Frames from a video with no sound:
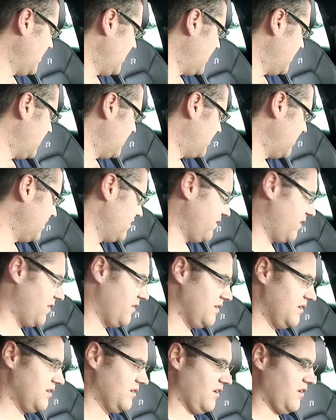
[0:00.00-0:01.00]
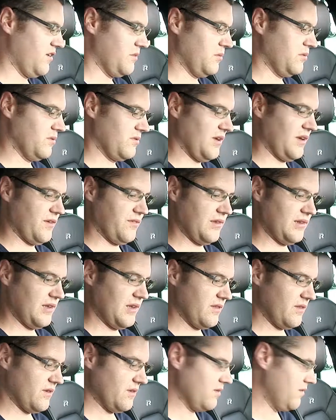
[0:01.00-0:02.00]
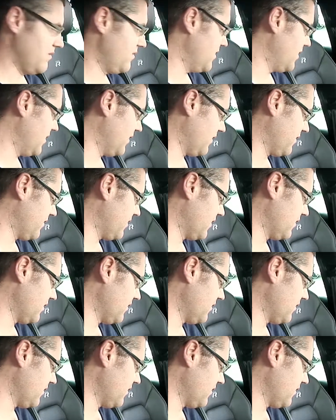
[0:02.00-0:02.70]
It is very desirable to have the leather, and I think